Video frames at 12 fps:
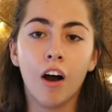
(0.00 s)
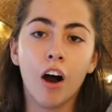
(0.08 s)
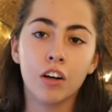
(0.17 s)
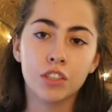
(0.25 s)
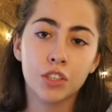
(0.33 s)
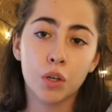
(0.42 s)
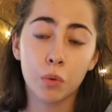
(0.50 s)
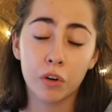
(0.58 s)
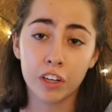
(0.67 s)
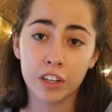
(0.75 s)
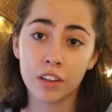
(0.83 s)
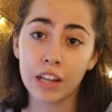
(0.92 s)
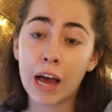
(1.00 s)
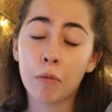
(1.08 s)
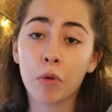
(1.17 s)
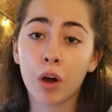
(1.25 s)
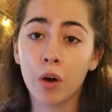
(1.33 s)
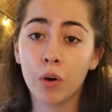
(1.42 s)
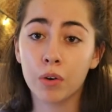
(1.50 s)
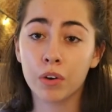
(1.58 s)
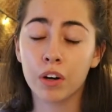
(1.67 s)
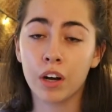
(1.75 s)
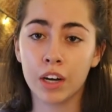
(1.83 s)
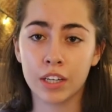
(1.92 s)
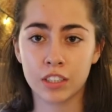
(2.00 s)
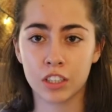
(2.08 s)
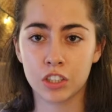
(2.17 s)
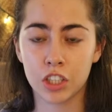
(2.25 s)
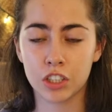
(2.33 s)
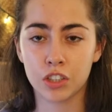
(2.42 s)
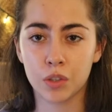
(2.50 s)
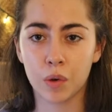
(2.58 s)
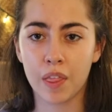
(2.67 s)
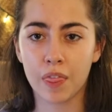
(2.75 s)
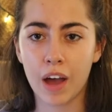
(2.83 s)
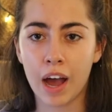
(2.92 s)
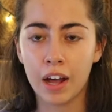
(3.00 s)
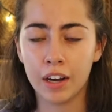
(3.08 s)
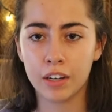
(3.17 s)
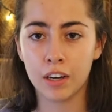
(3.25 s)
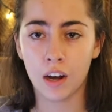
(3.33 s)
Also wearing a lab coat, I suggest doing that